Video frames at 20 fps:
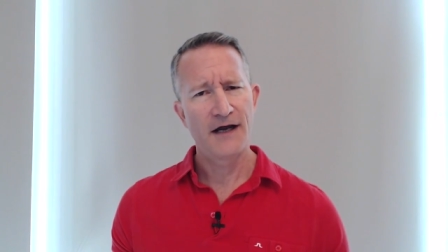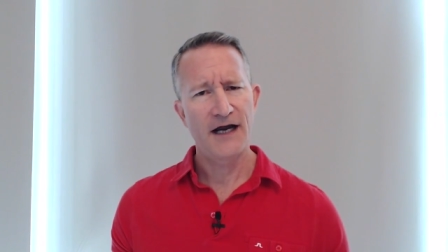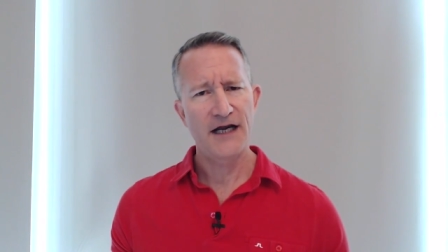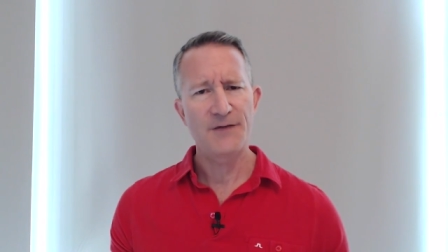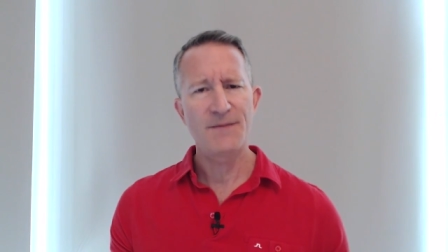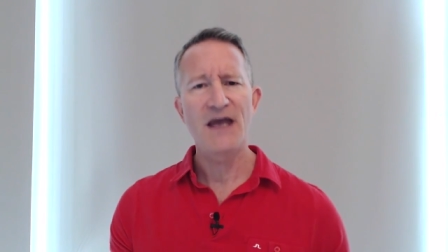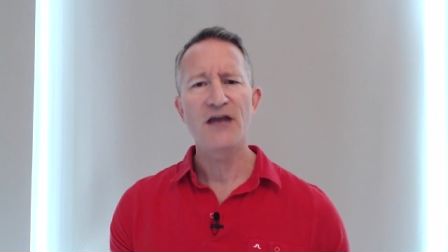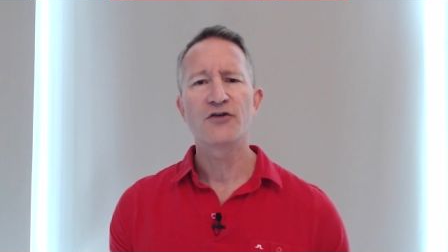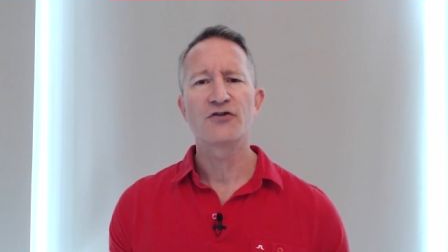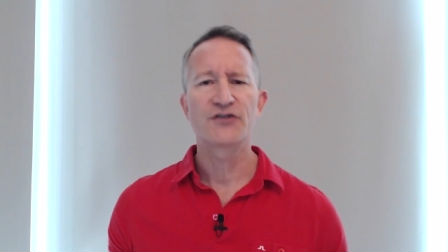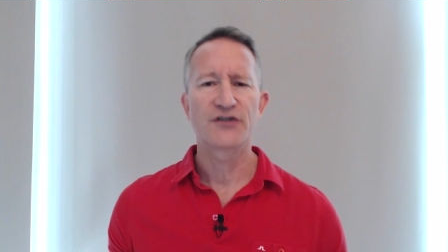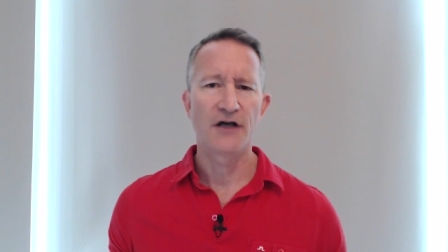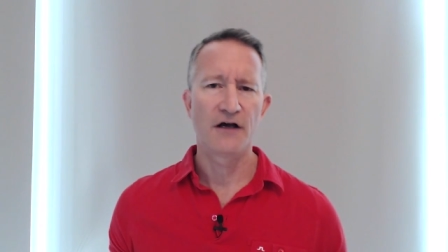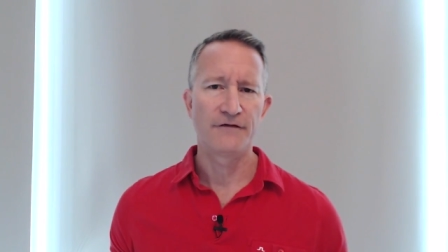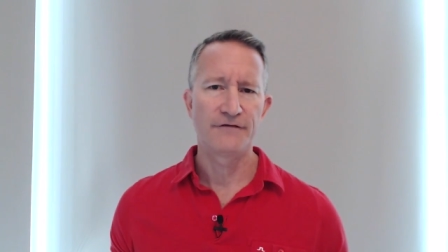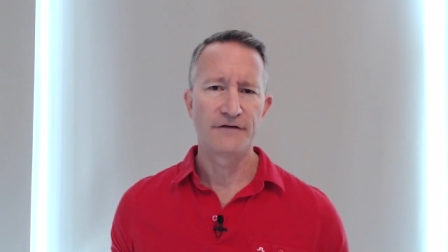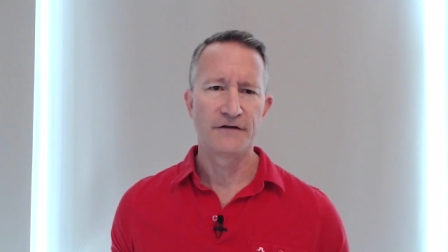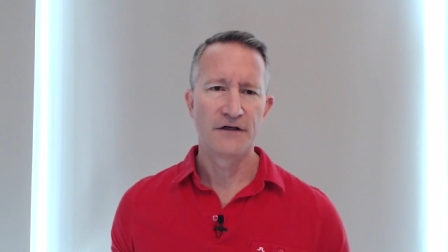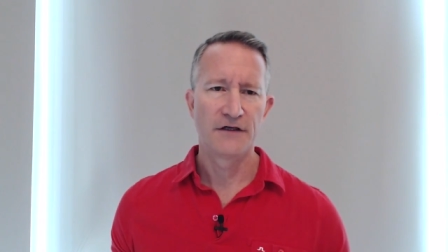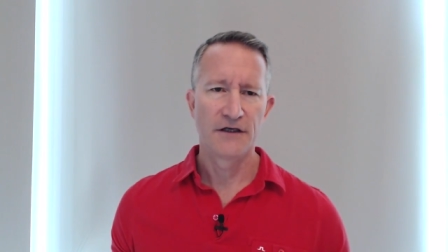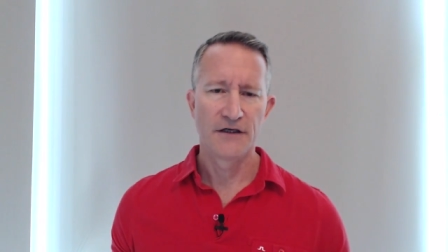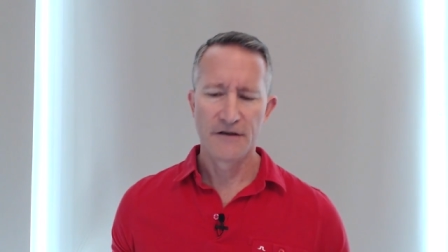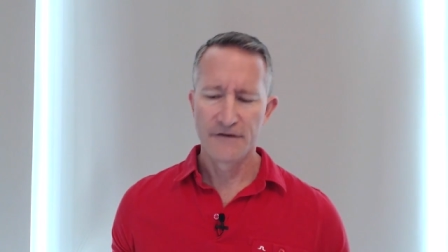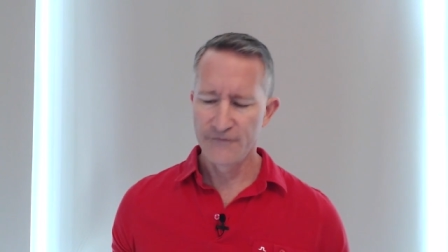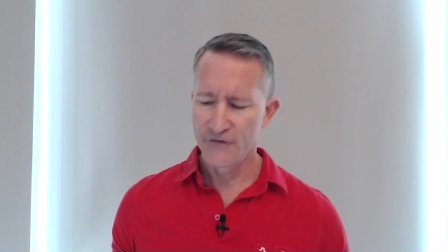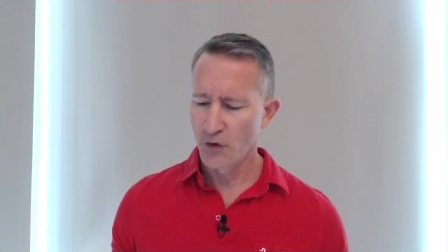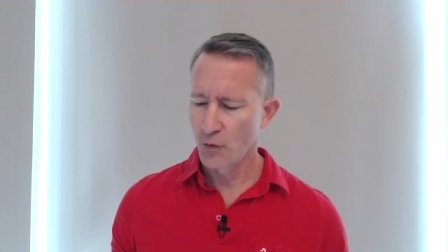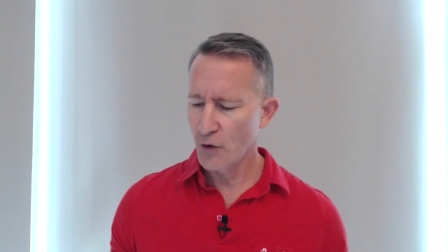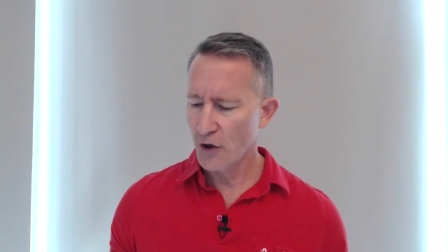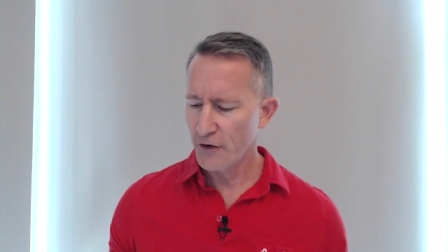How do you make yourself
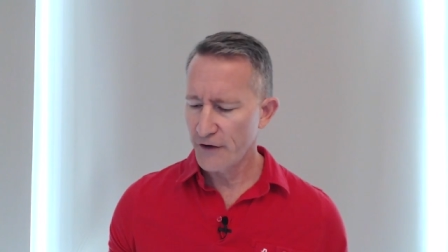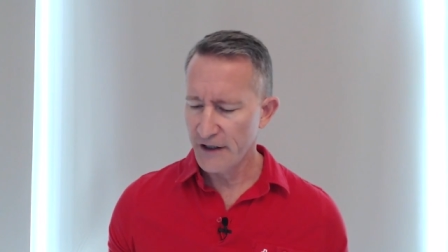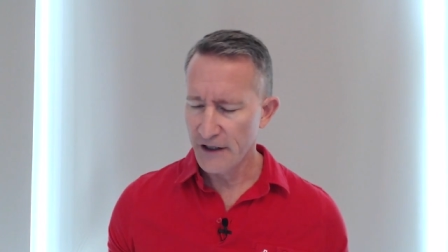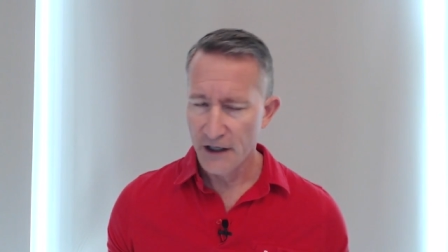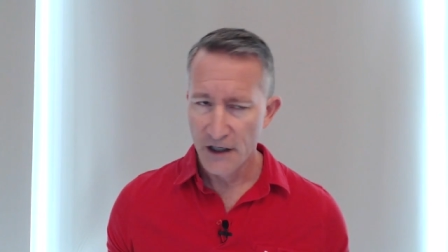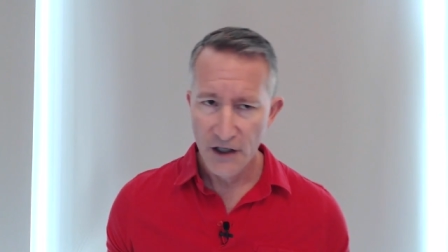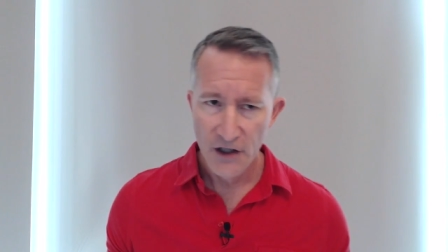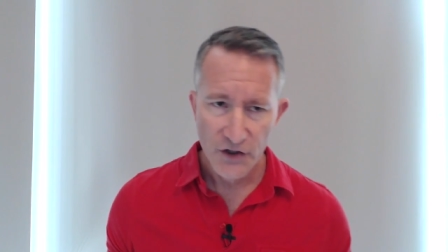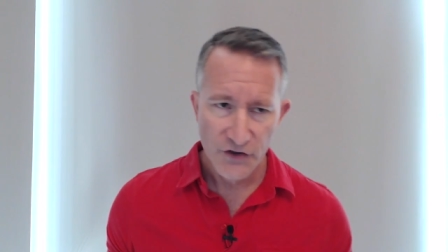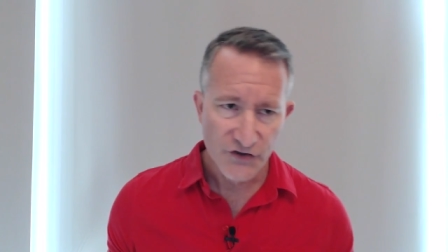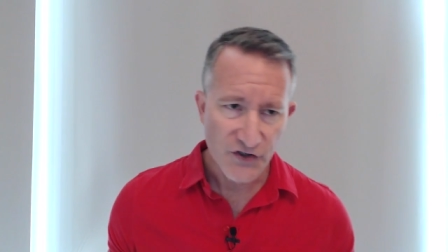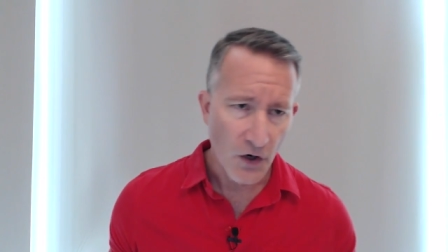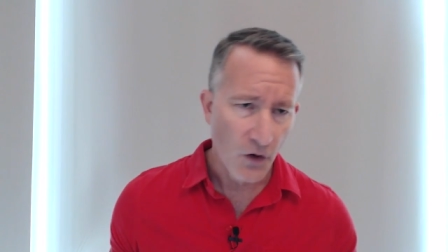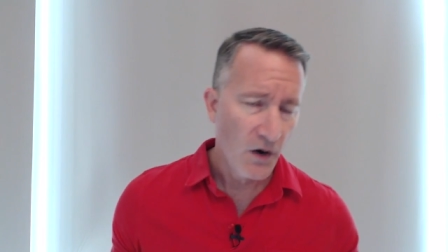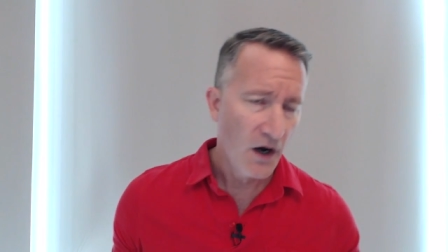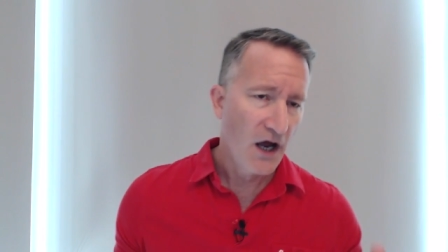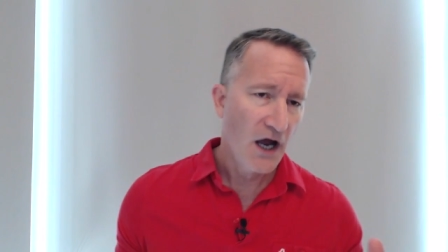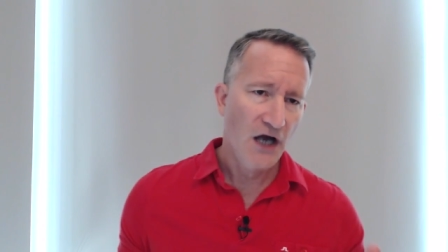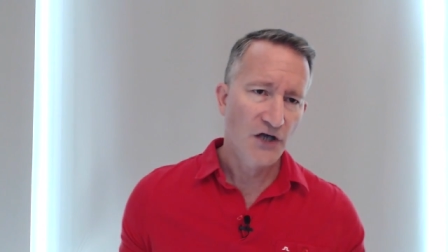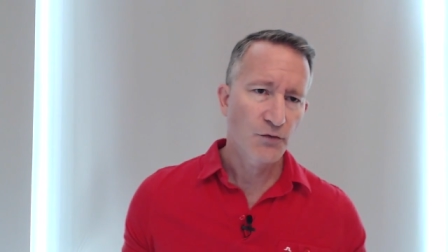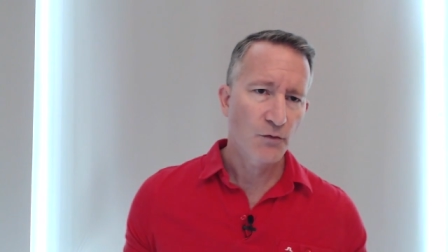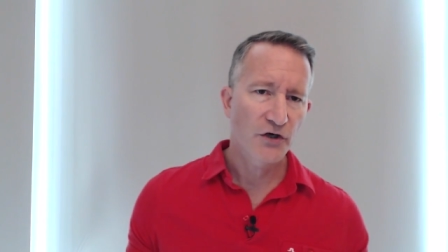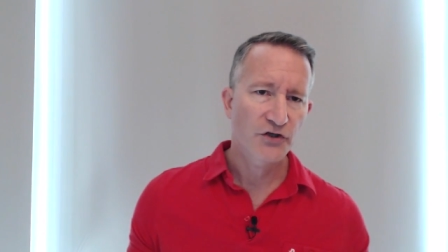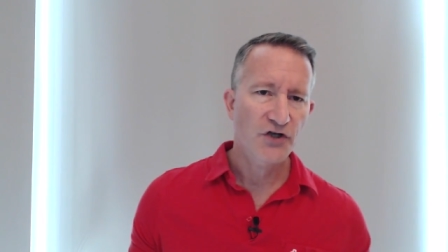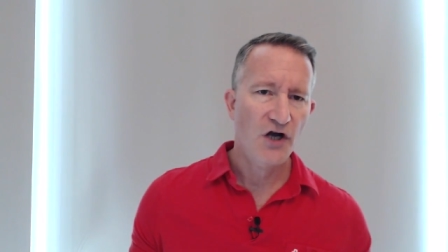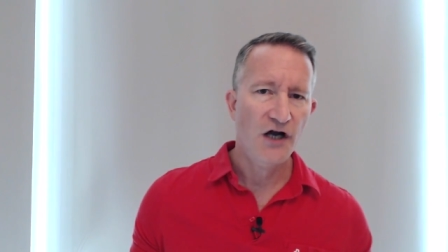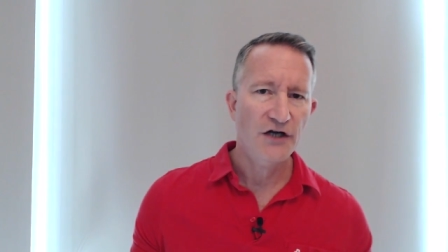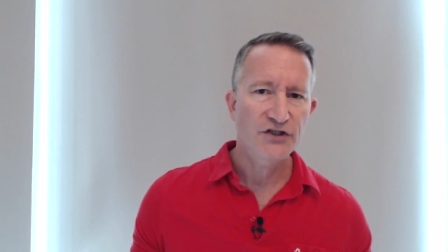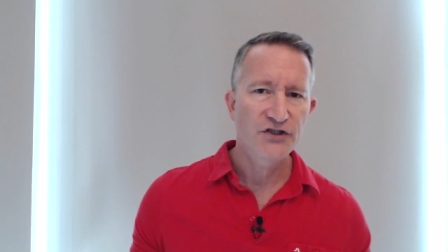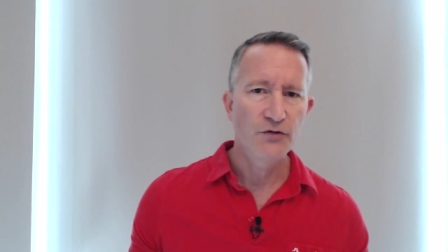feel worthy? So I just want
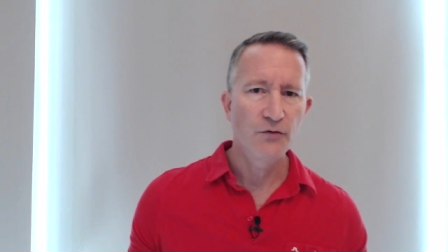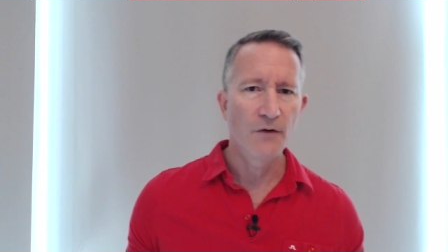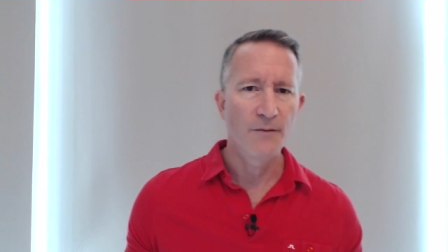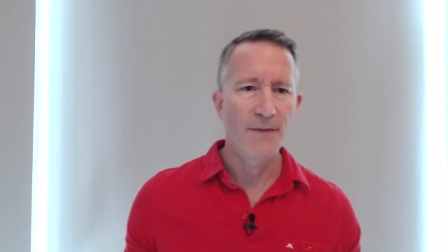to talk to